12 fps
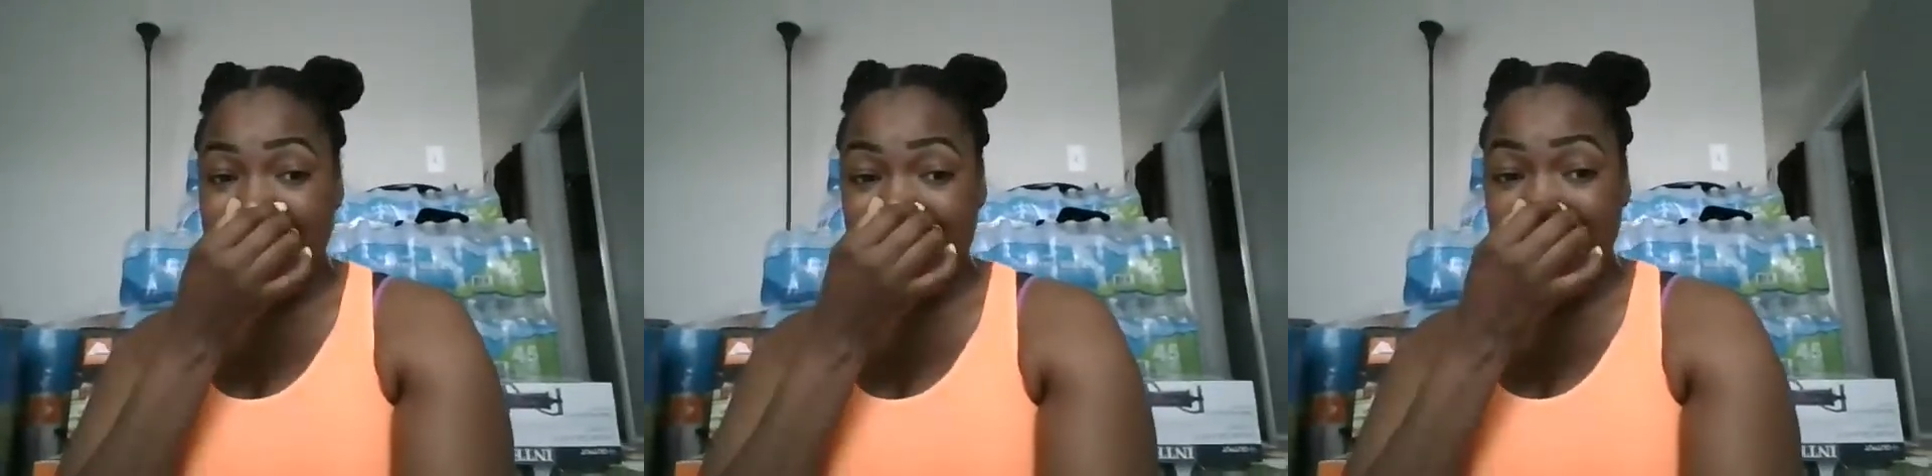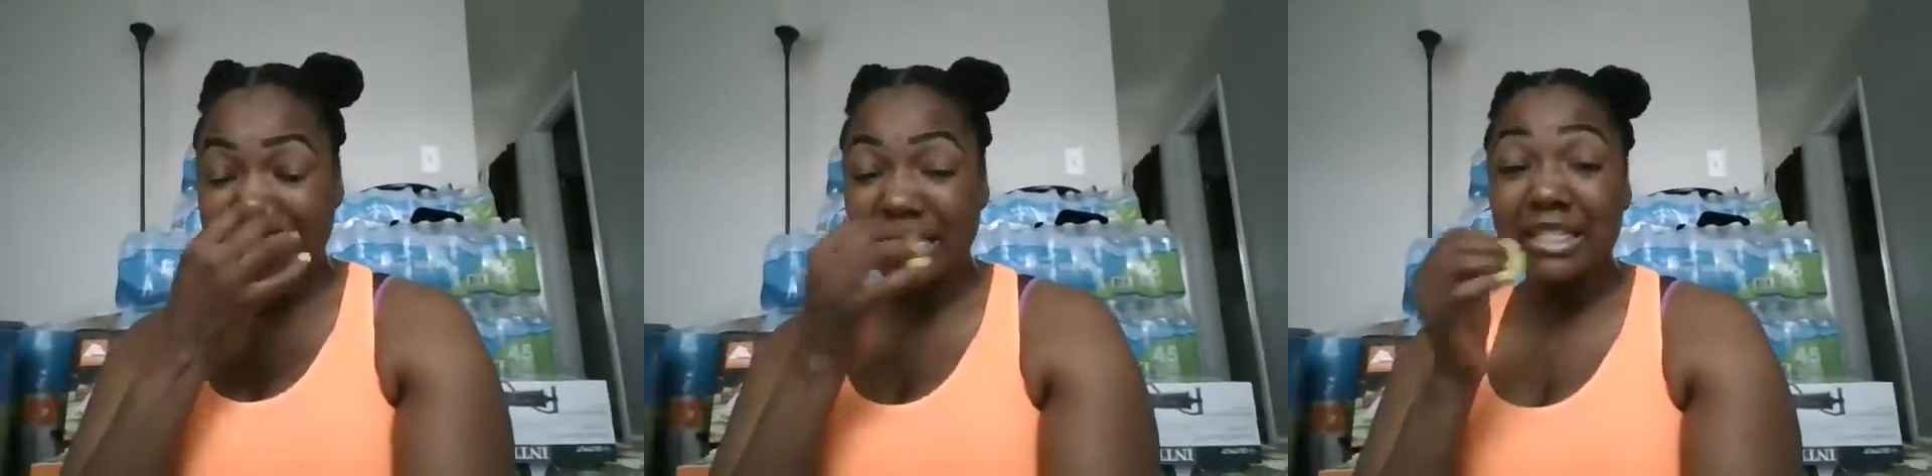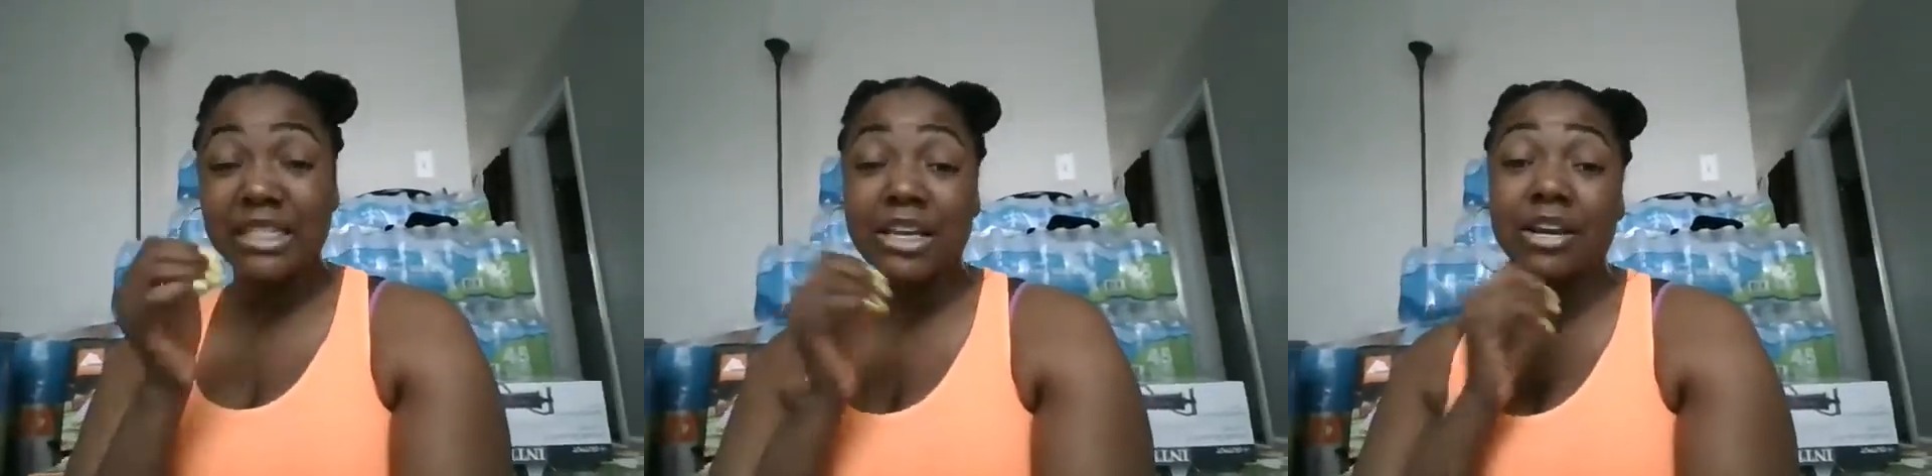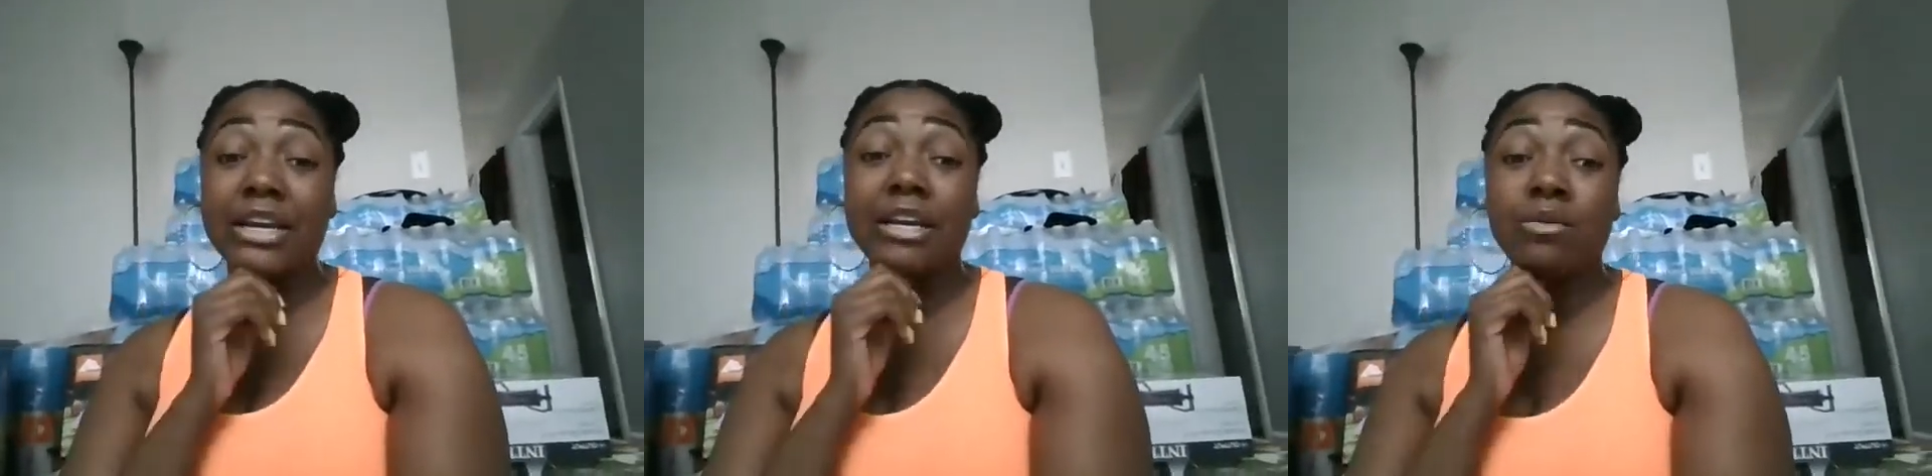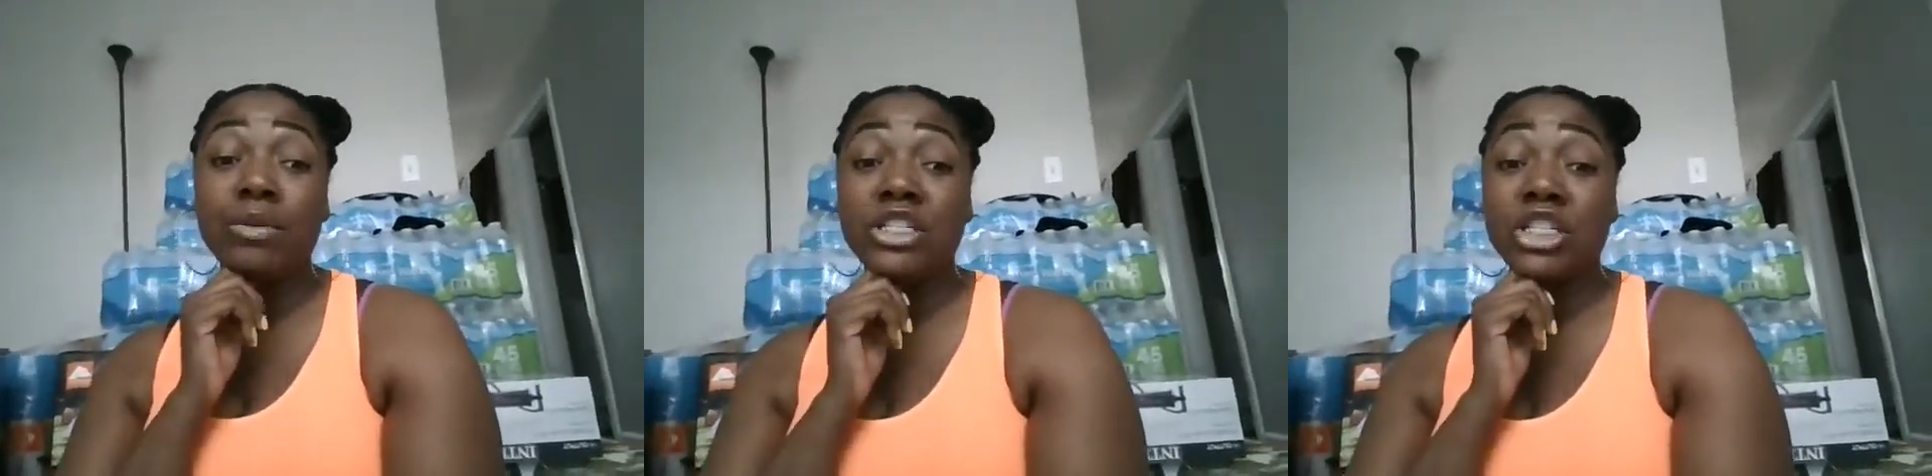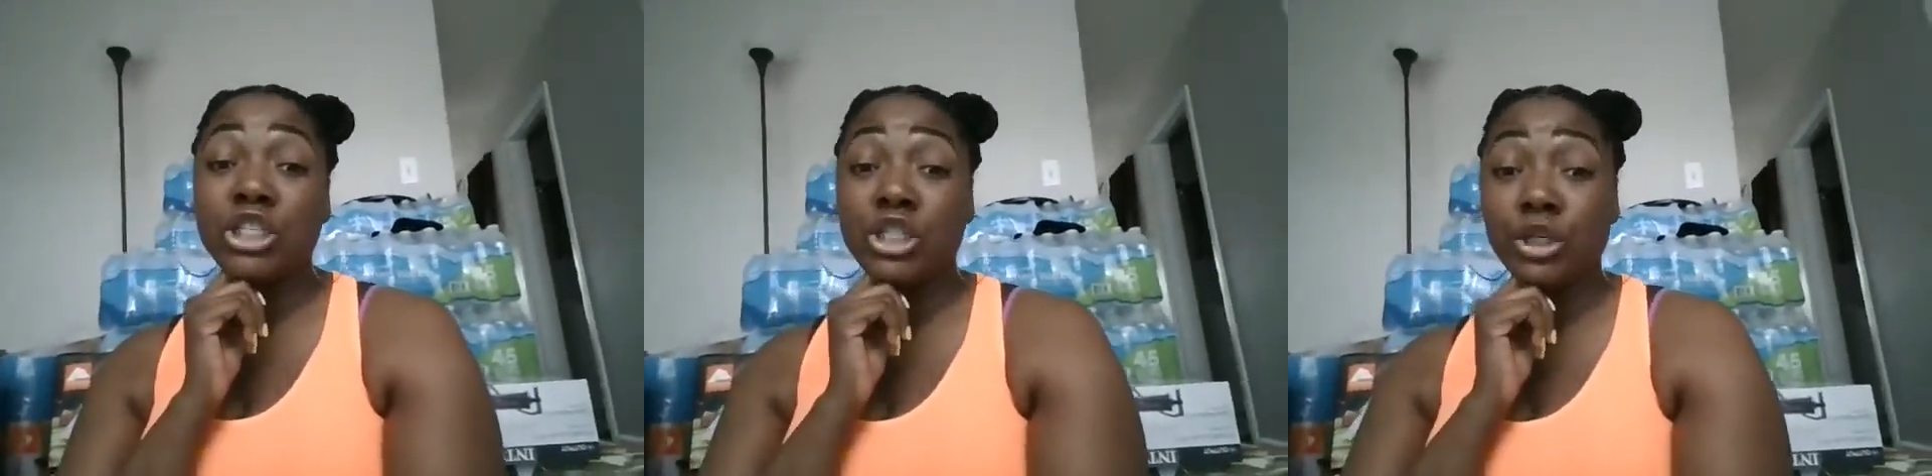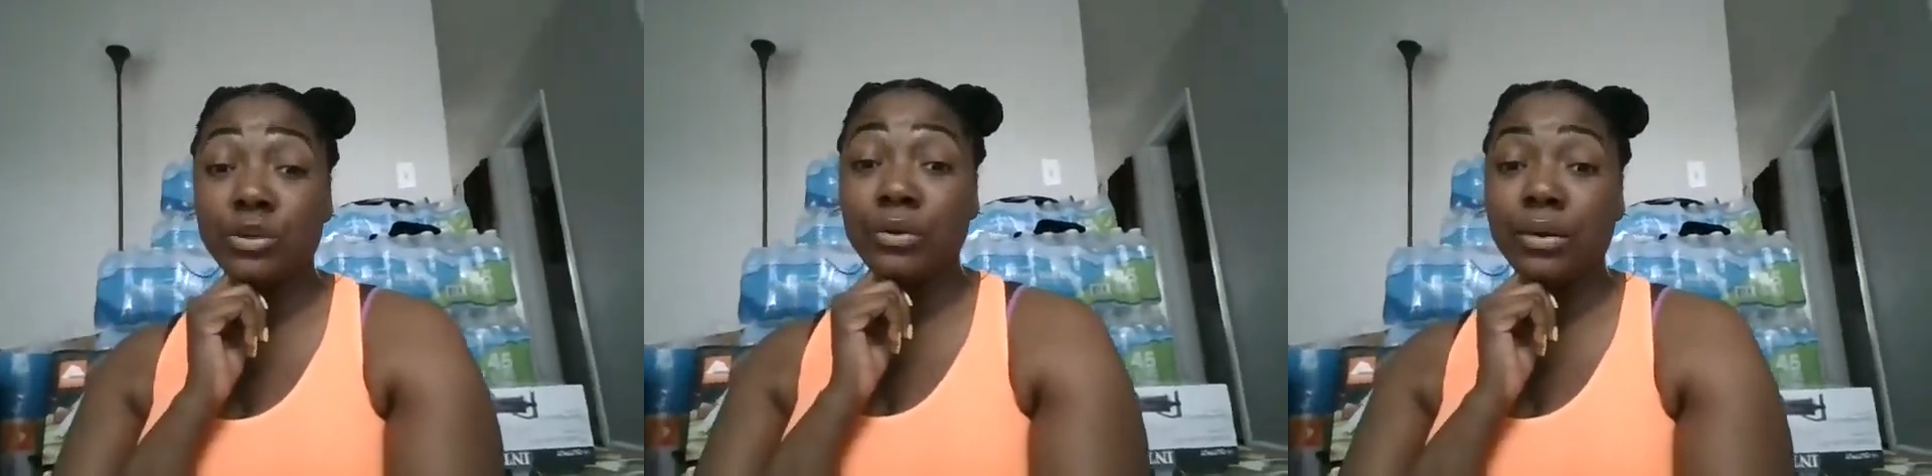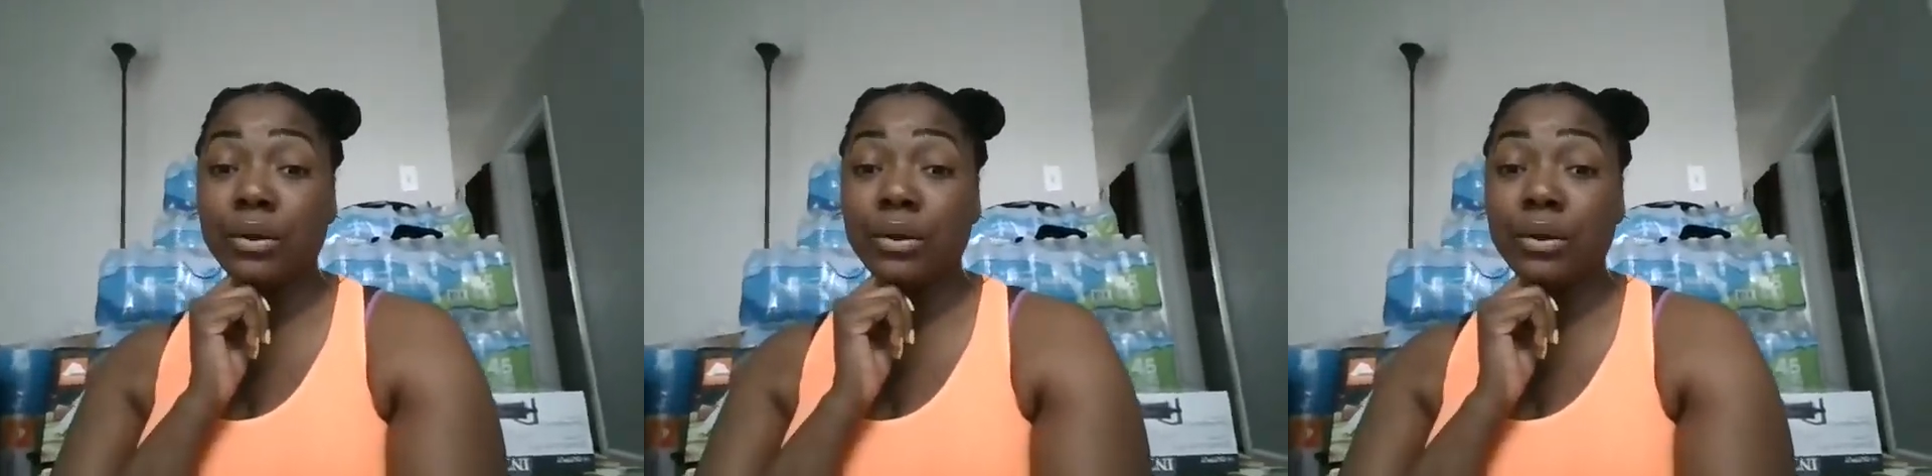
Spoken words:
that is necessary that we should do.